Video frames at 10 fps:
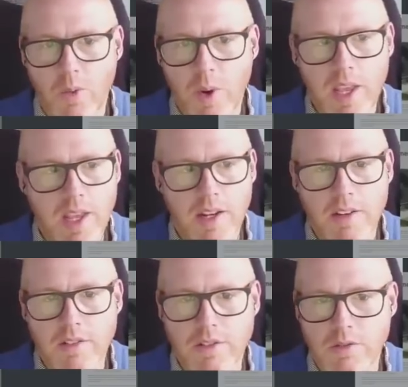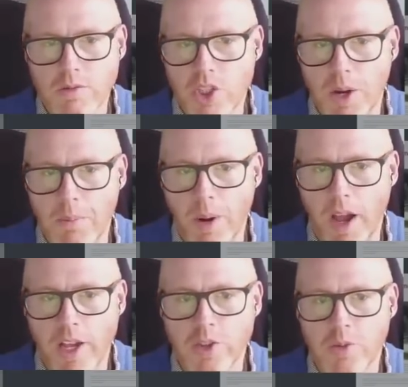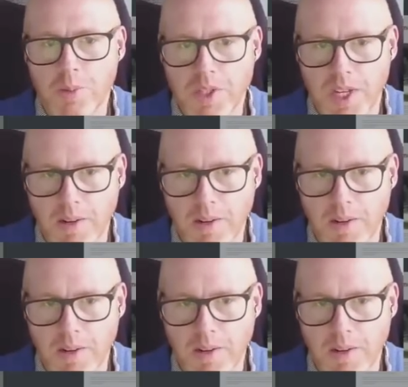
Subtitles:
we can jump by 100%,